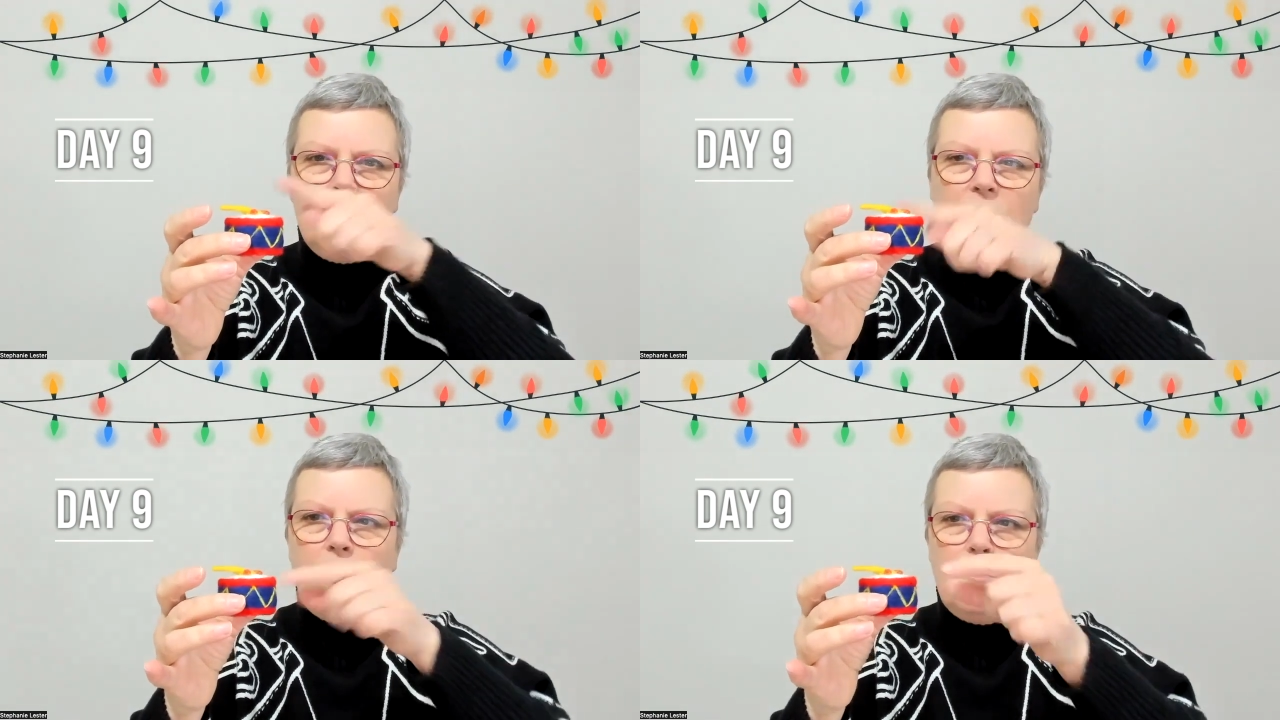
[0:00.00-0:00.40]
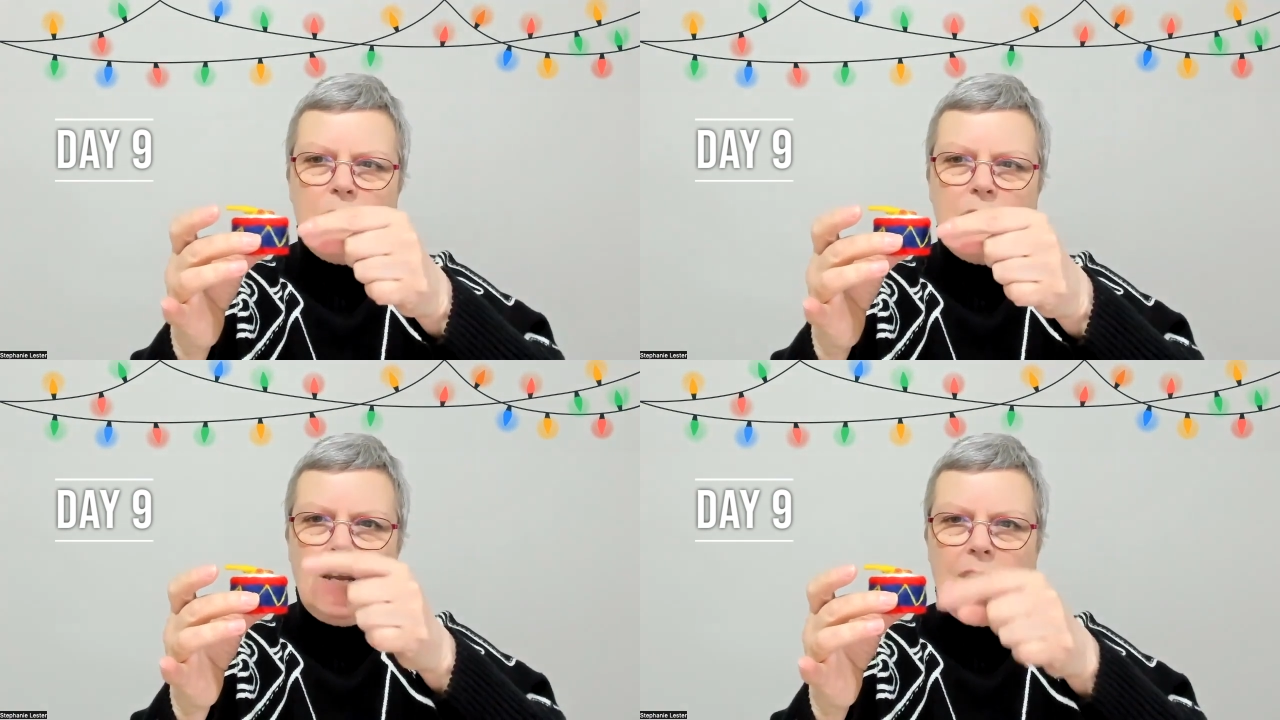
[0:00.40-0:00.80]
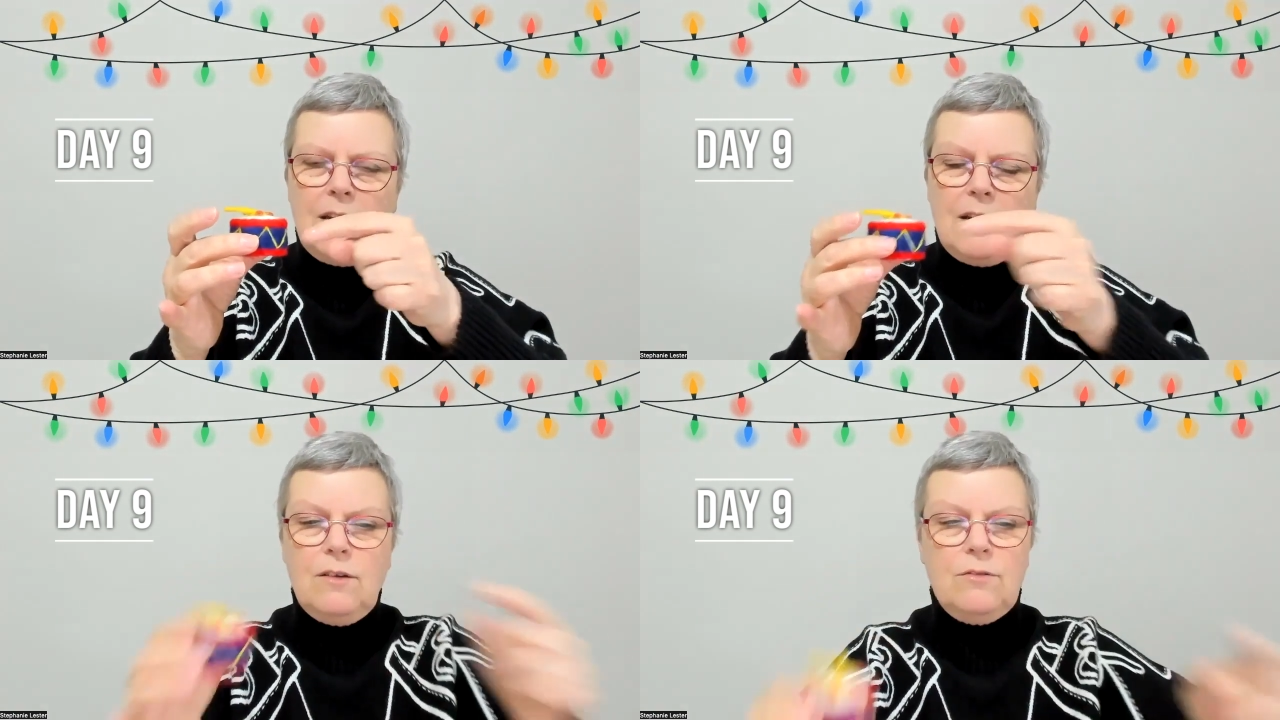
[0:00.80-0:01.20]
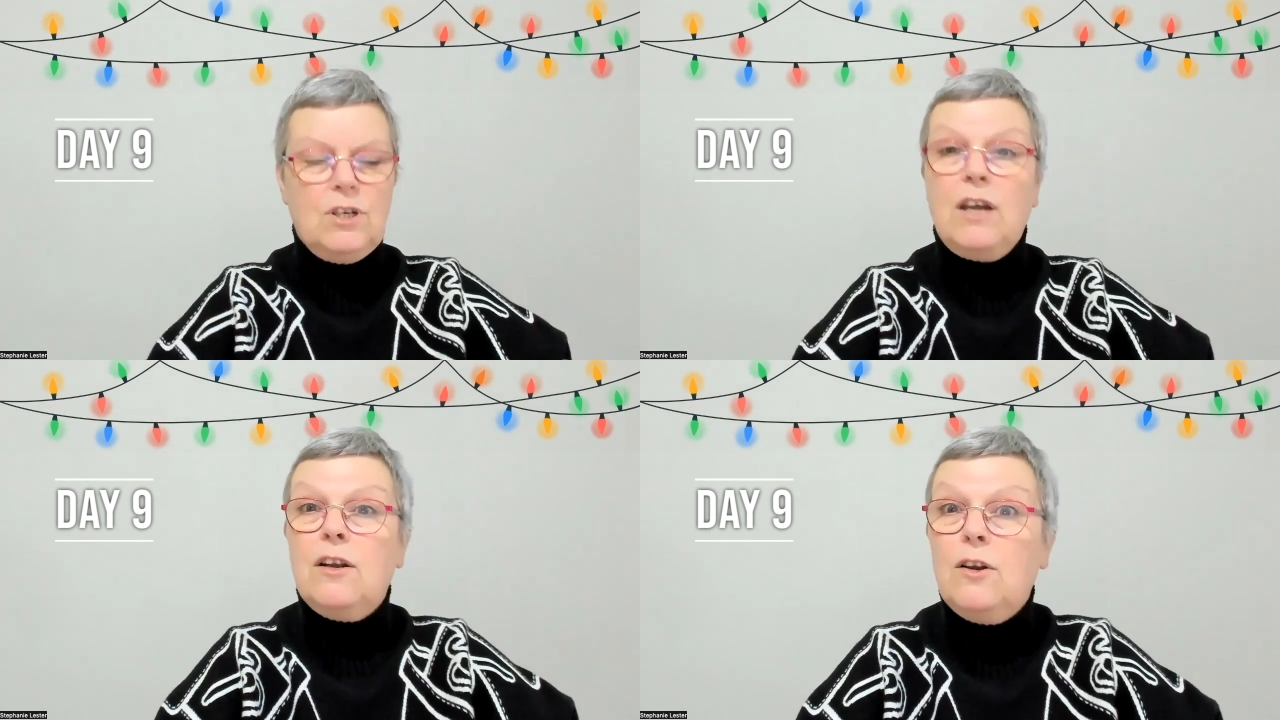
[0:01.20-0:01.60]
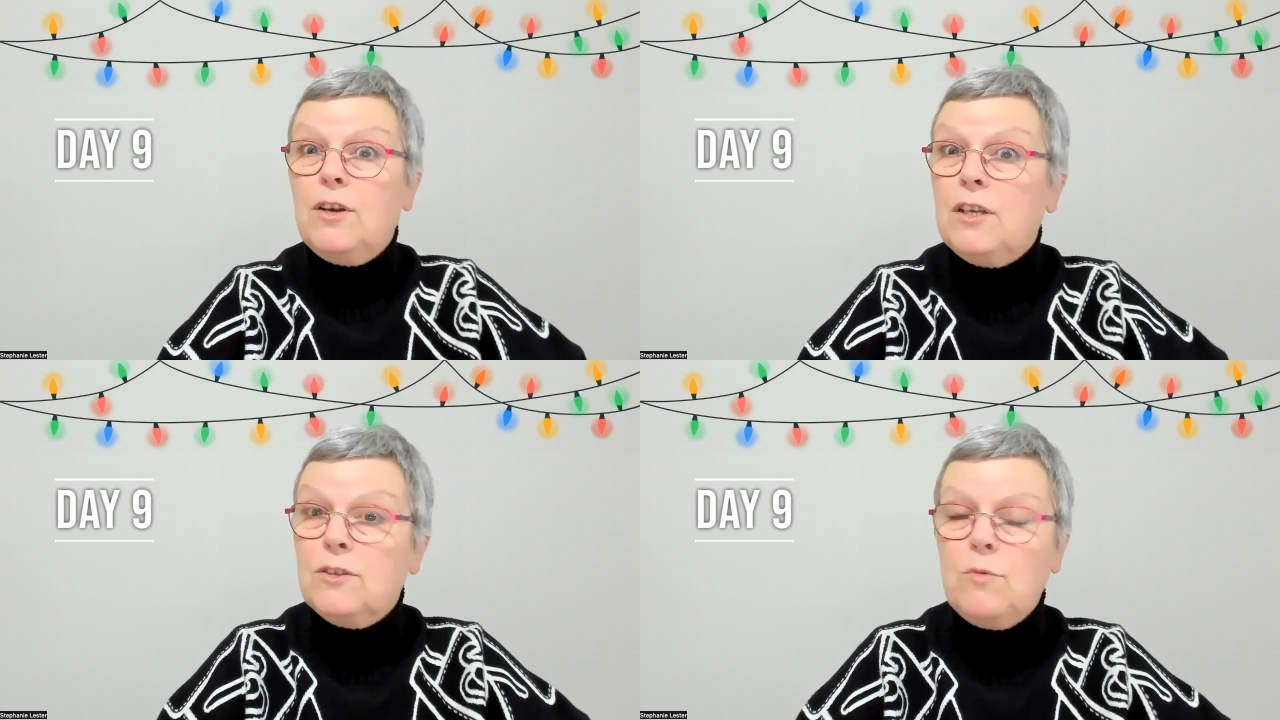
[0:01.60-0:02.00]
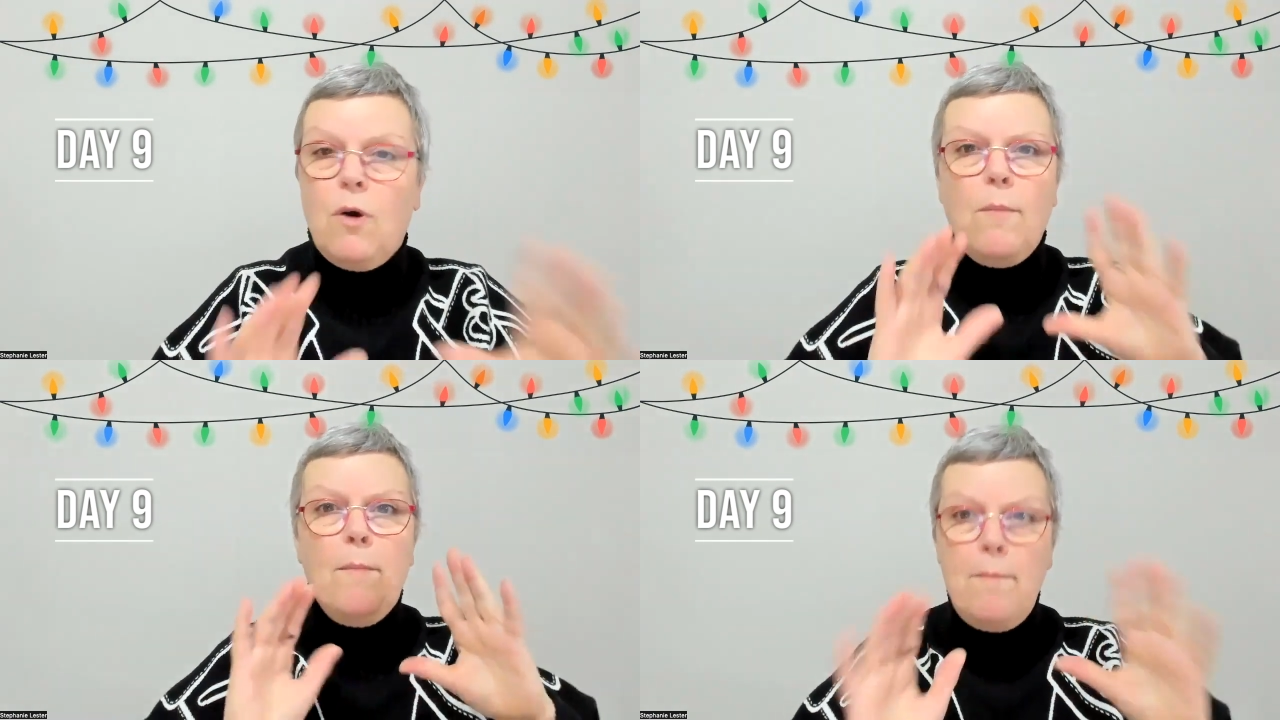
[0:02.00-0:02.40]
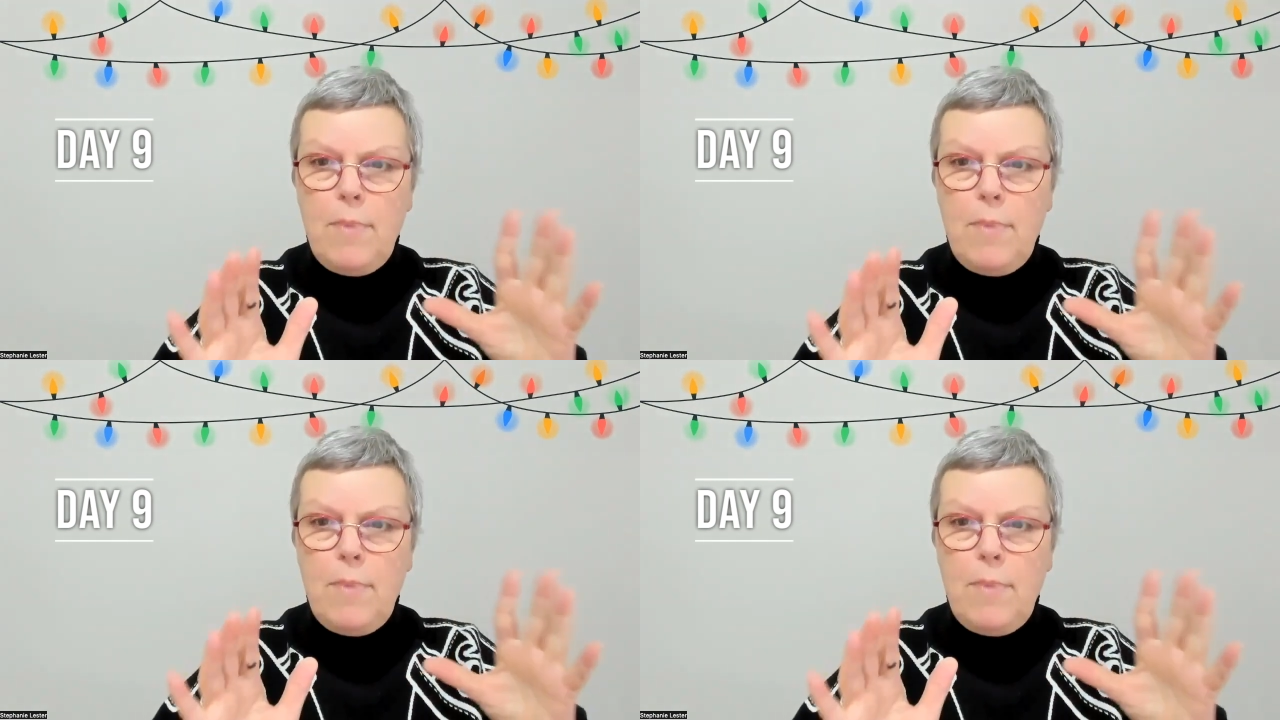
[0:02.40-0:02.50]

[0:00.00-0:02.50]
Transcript: domed and had a little tunnel on it as well.